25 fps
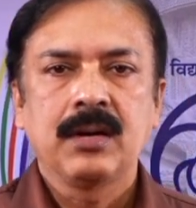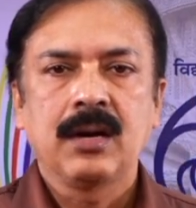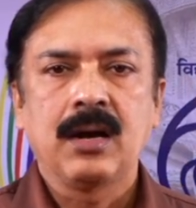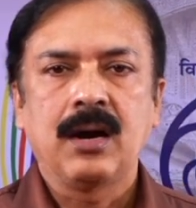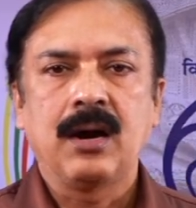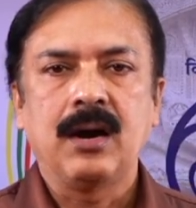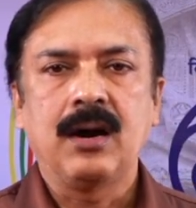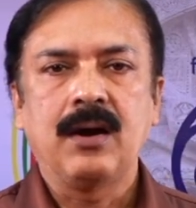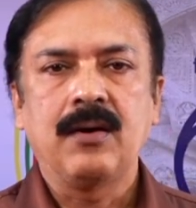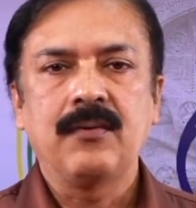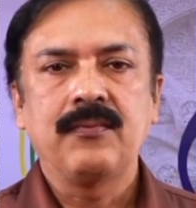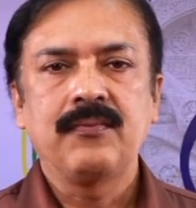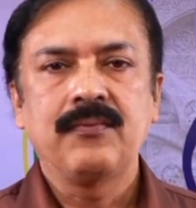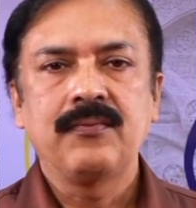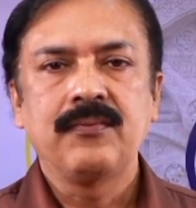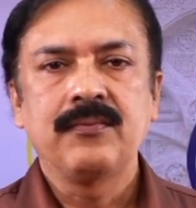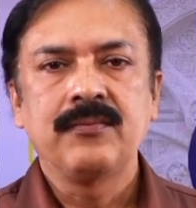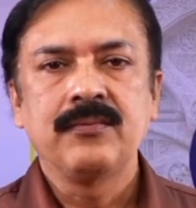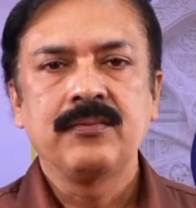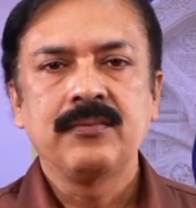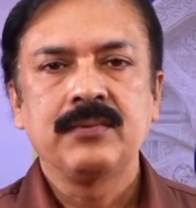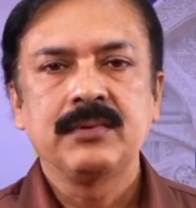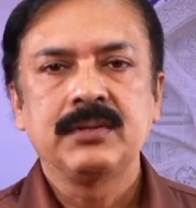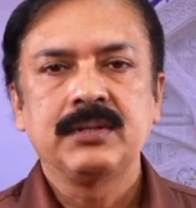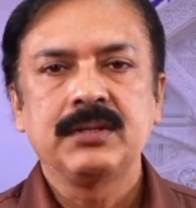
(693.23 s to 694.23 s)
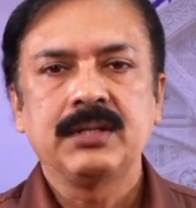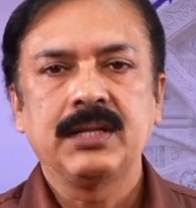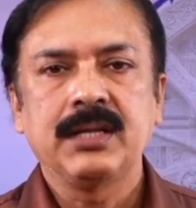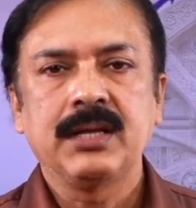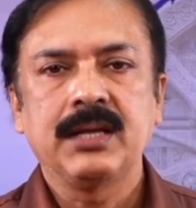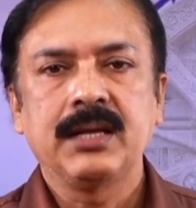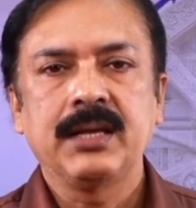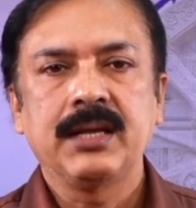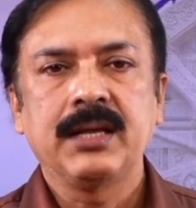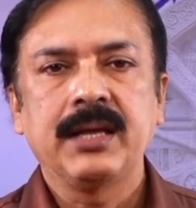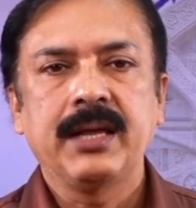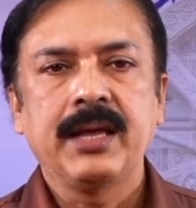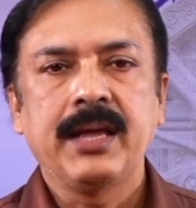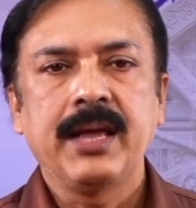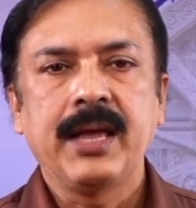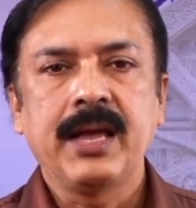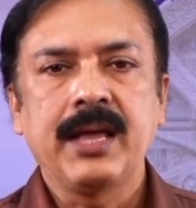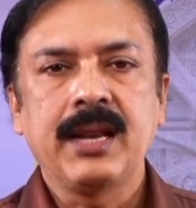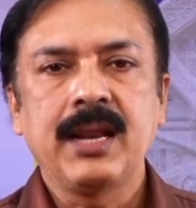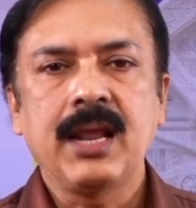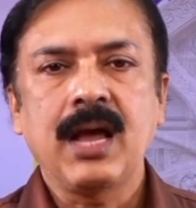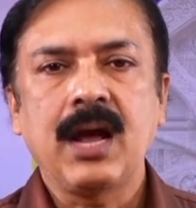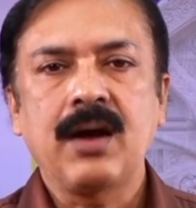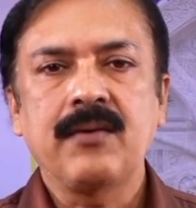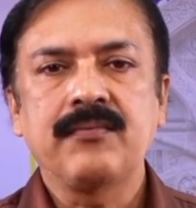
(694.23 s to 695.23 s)
of the
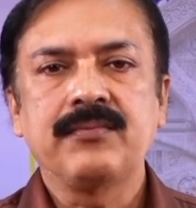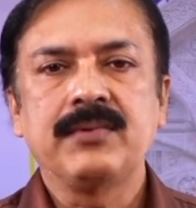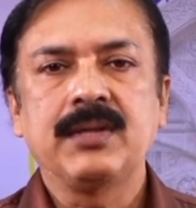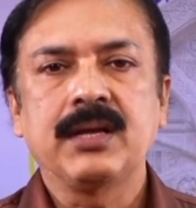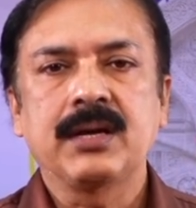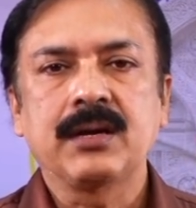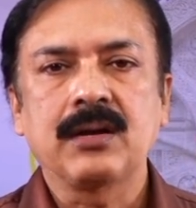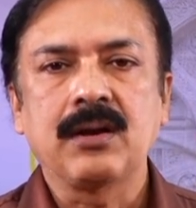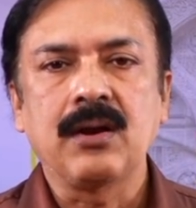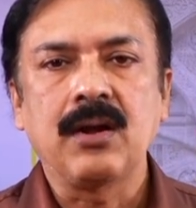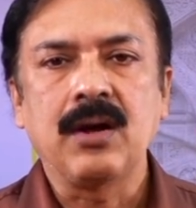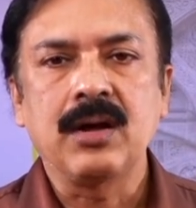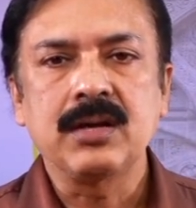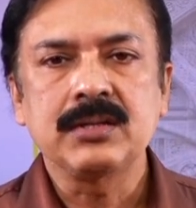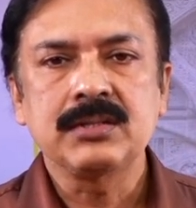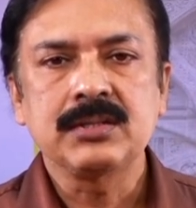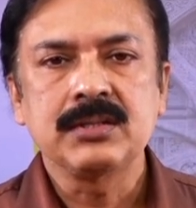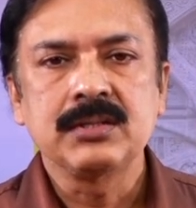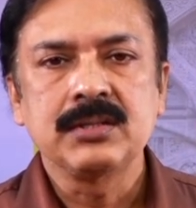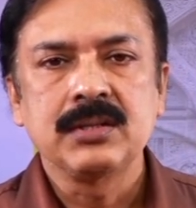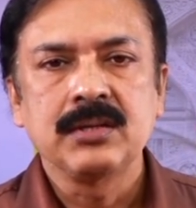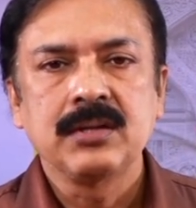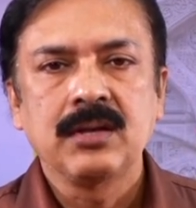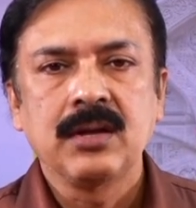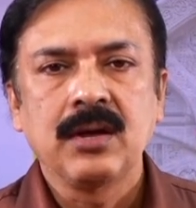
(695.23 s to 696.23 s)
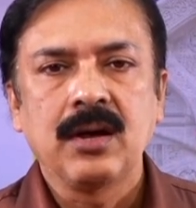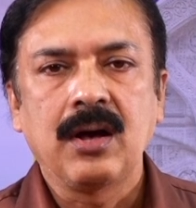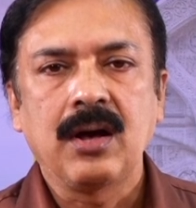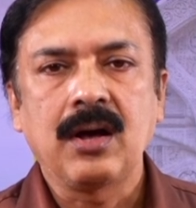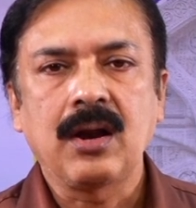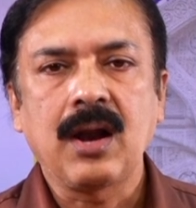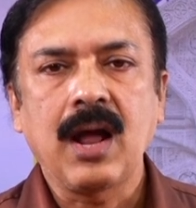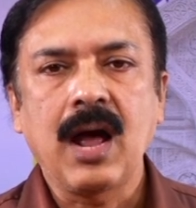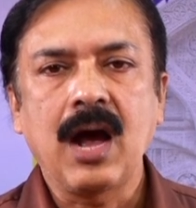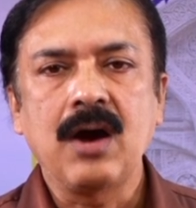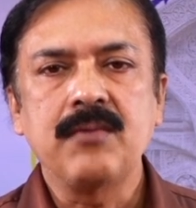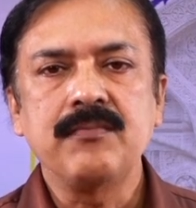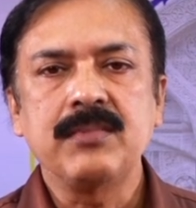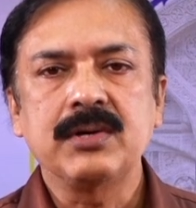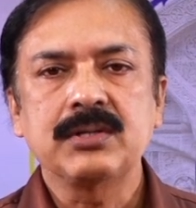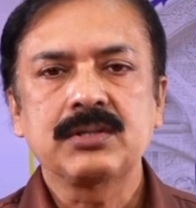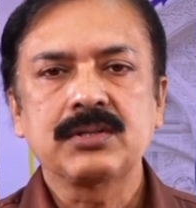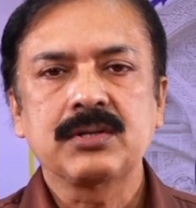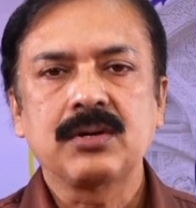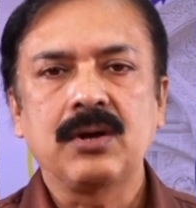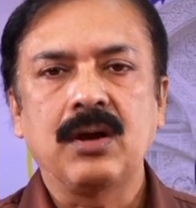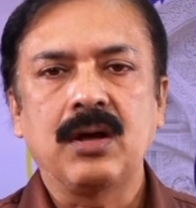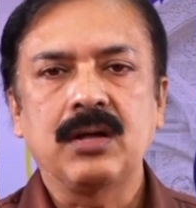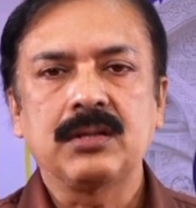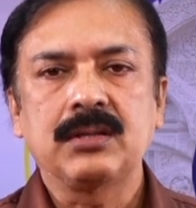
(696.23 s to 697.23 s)
area of the cloth or how much
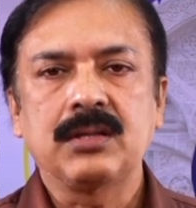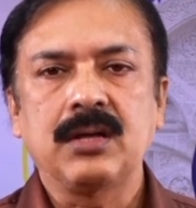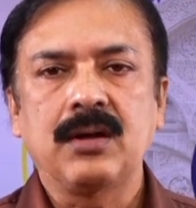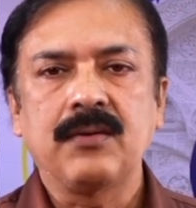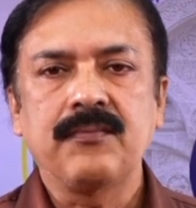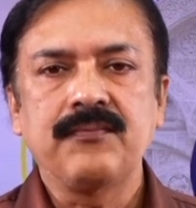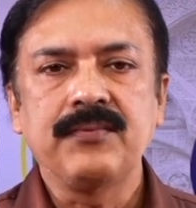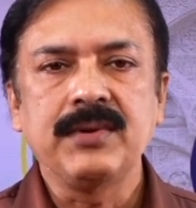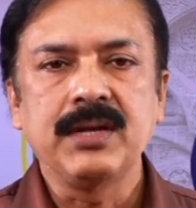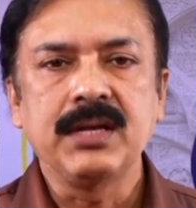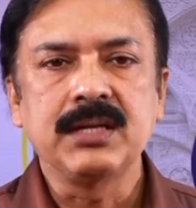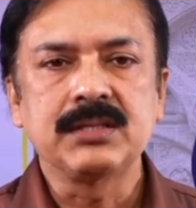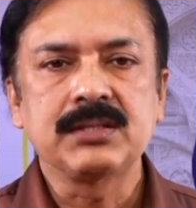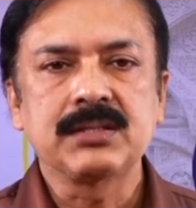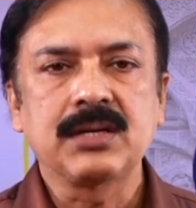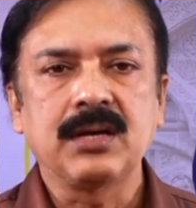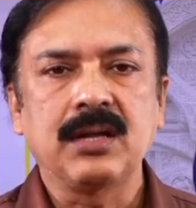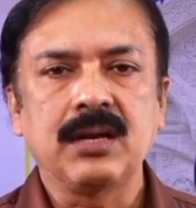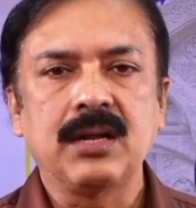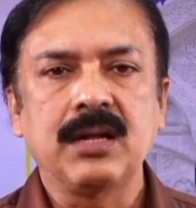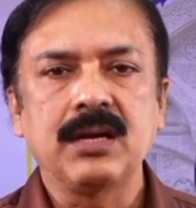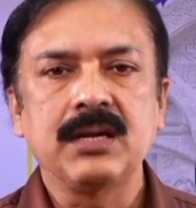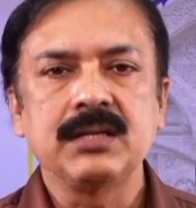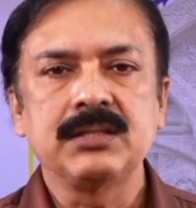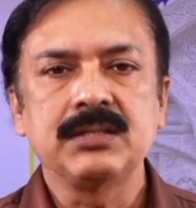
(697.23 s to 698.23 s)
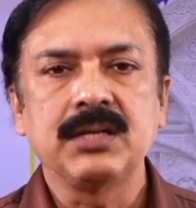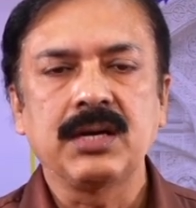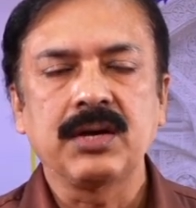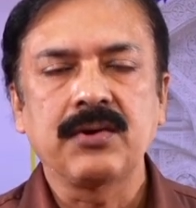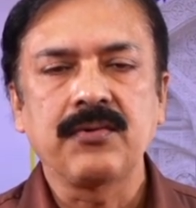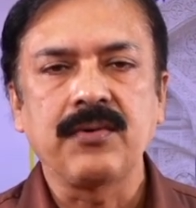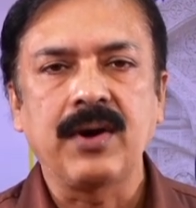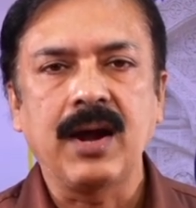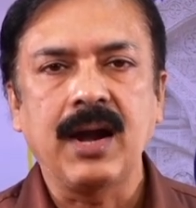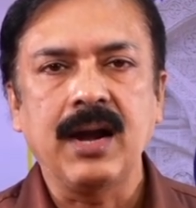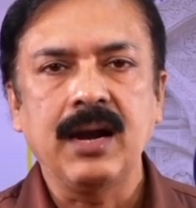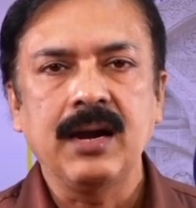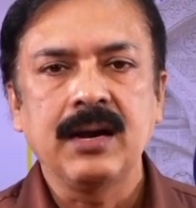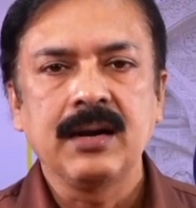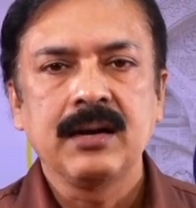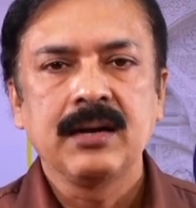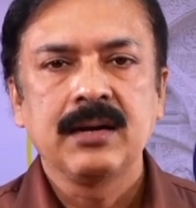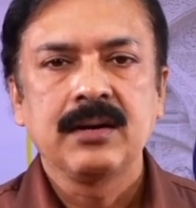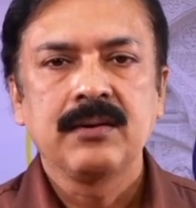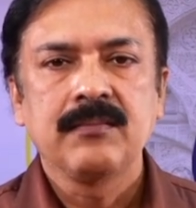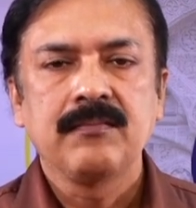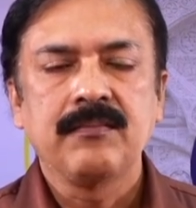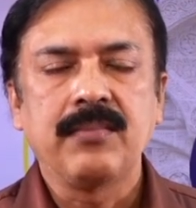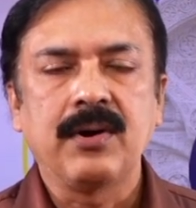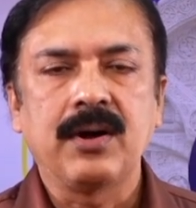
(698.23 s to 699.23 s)
cloth of each color is required
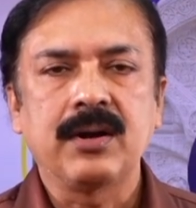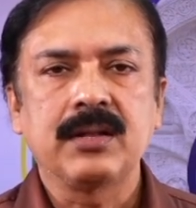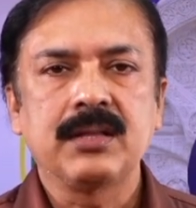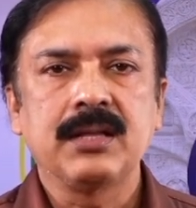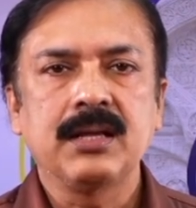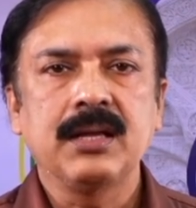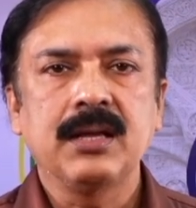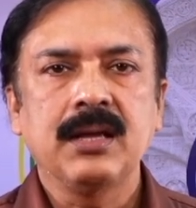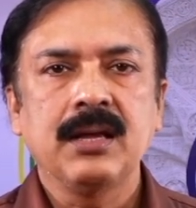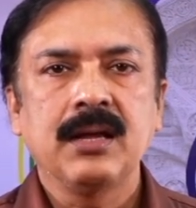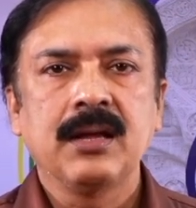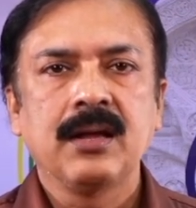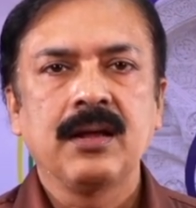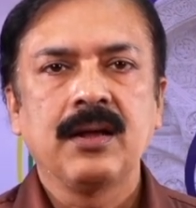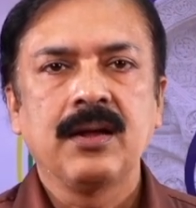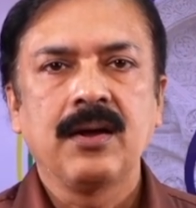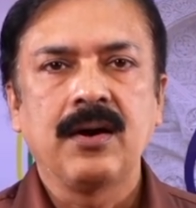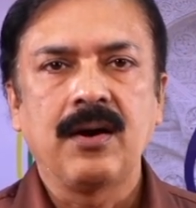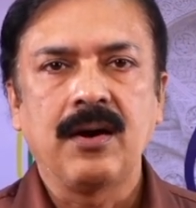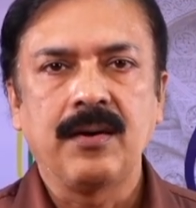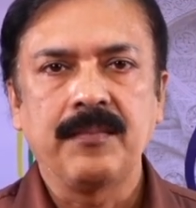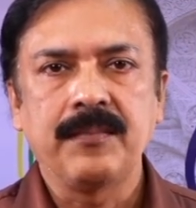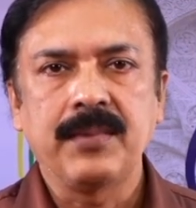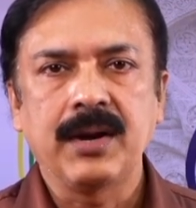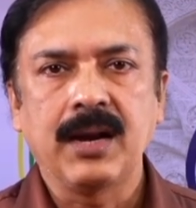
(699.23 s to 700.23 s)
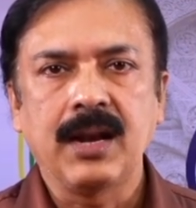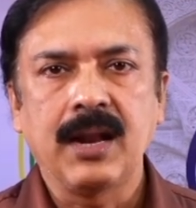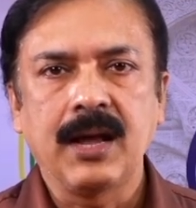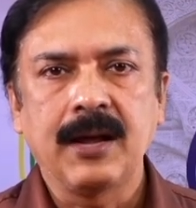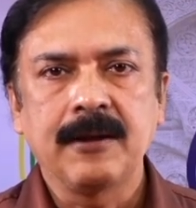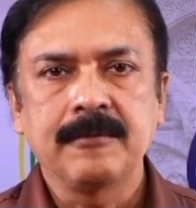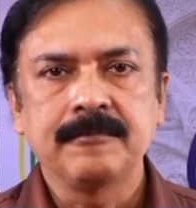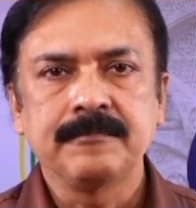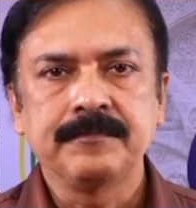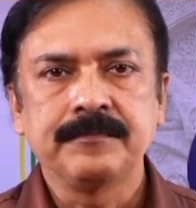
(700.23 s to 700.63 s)
for the umbrella.